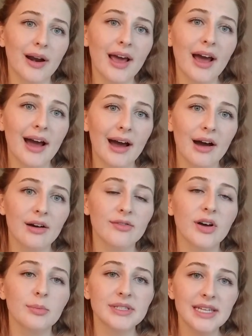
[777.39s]
to have
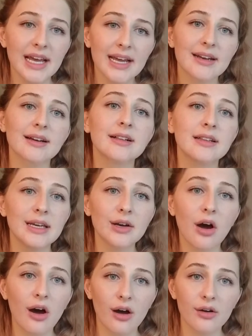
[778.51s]
a bidet to clean
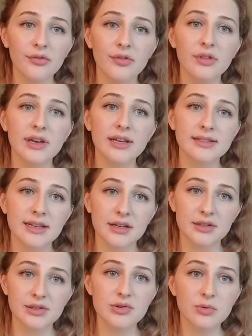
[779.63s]
off the
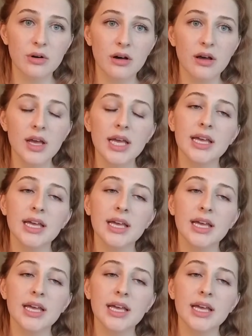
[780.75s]
acidic stool